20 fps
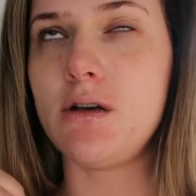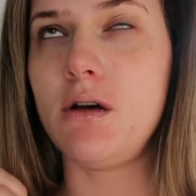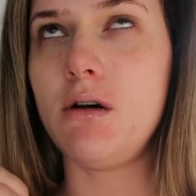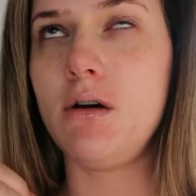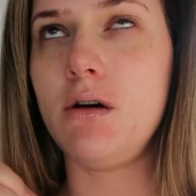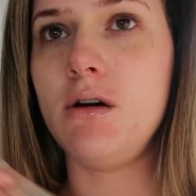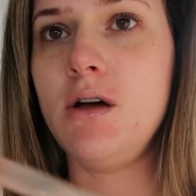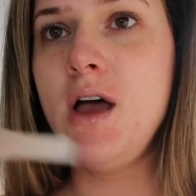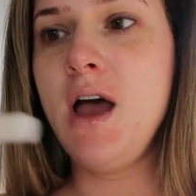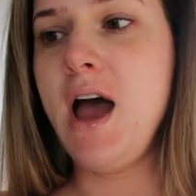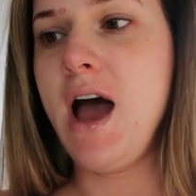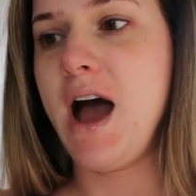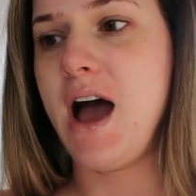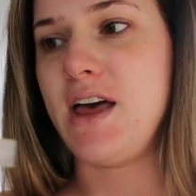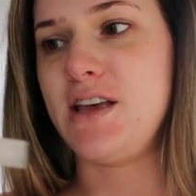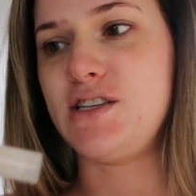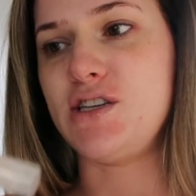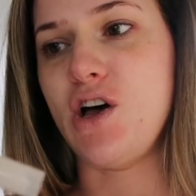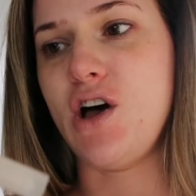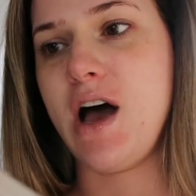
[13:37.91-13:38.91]
Oh,
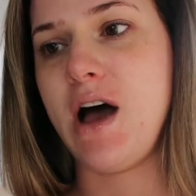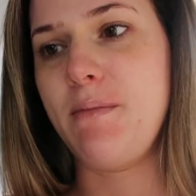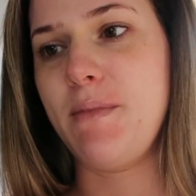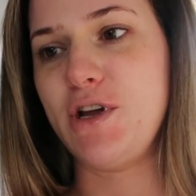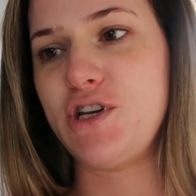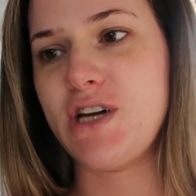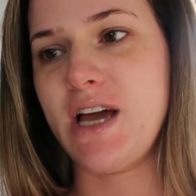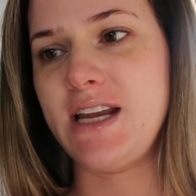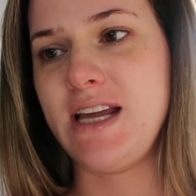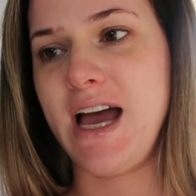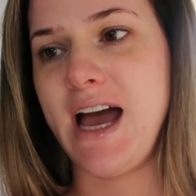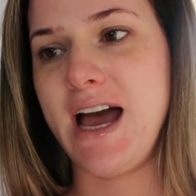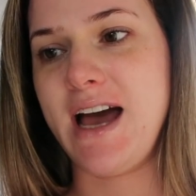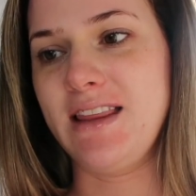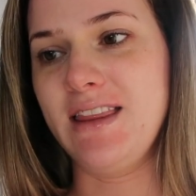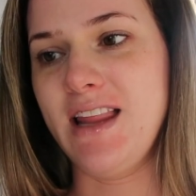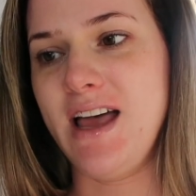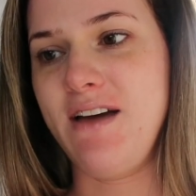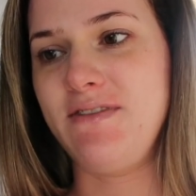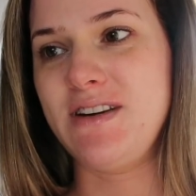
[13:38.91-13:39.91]
I saw how much I
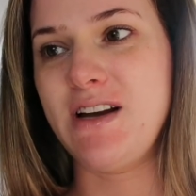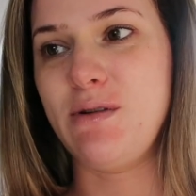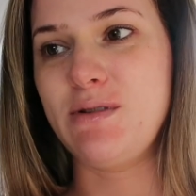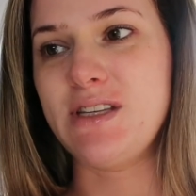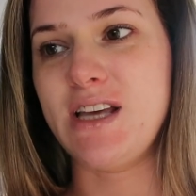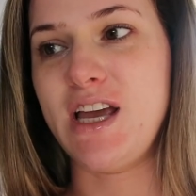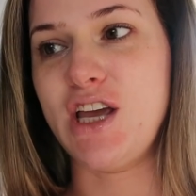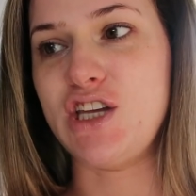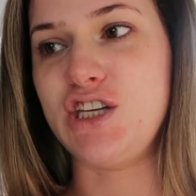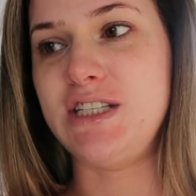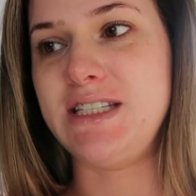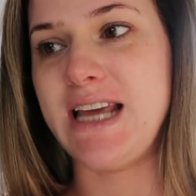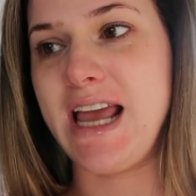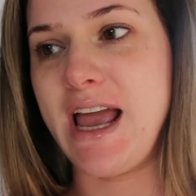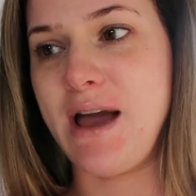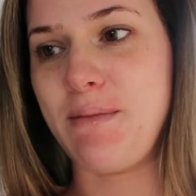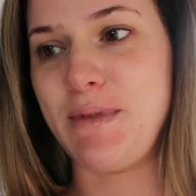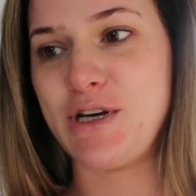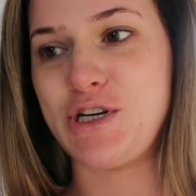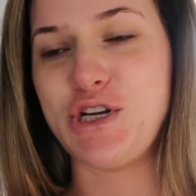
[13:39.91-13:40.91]
had left and I was like,
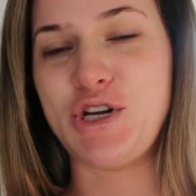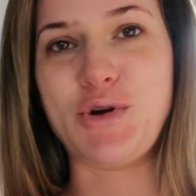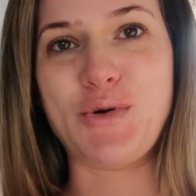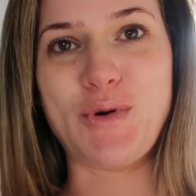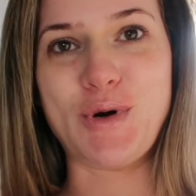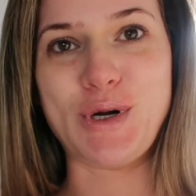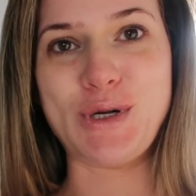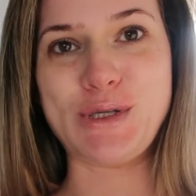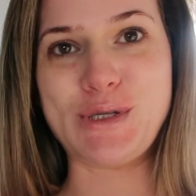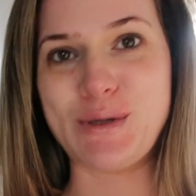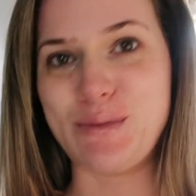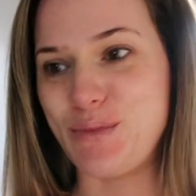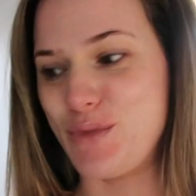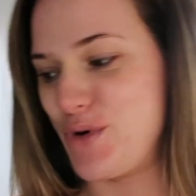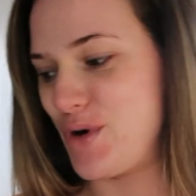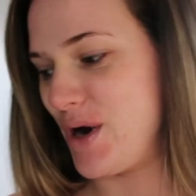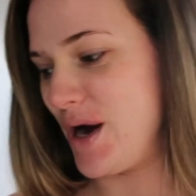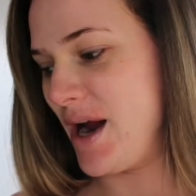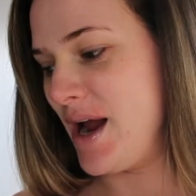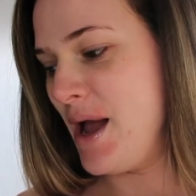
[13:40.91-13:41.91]
damn, I should have ordered some
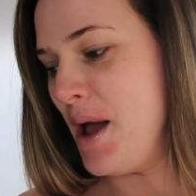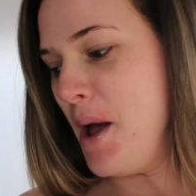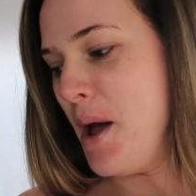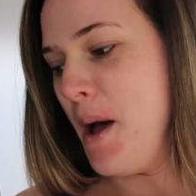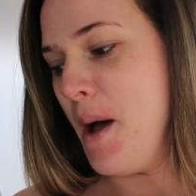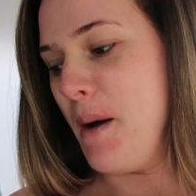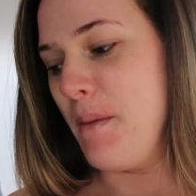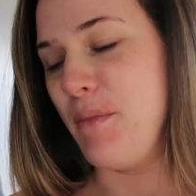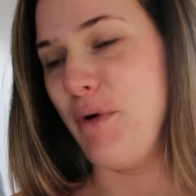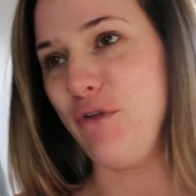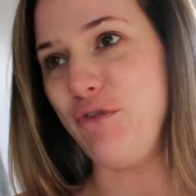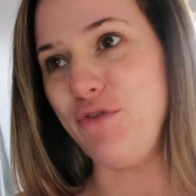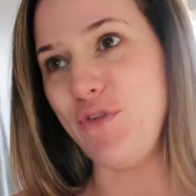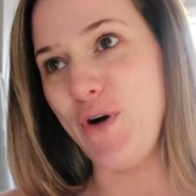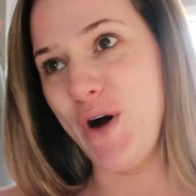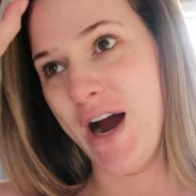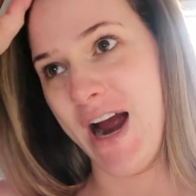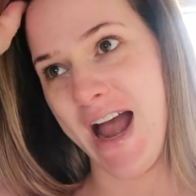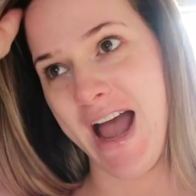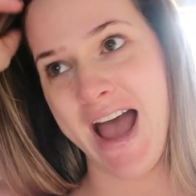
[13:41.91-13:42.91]
more
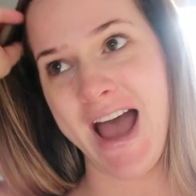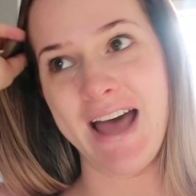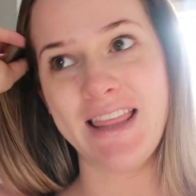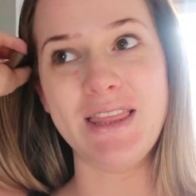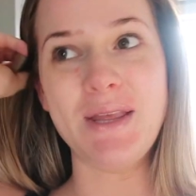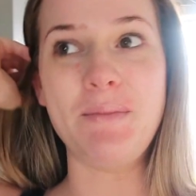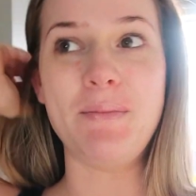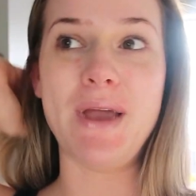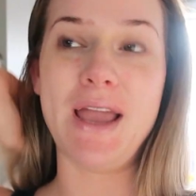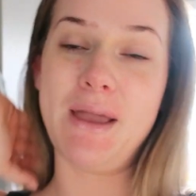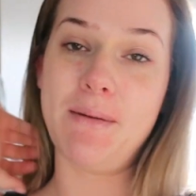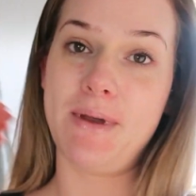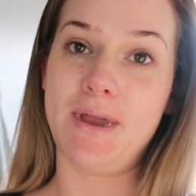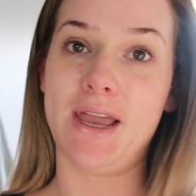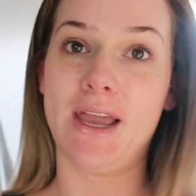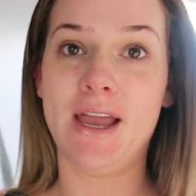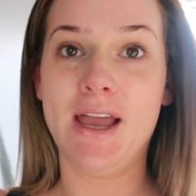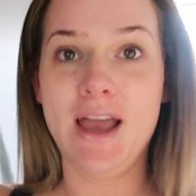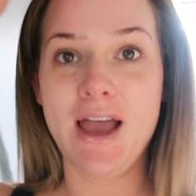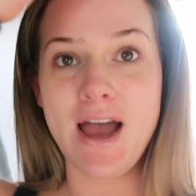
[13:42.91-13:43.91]
before I had the
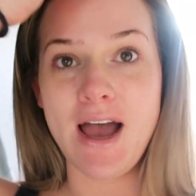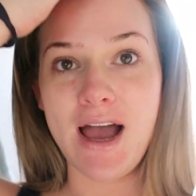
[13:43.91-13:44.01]
baby.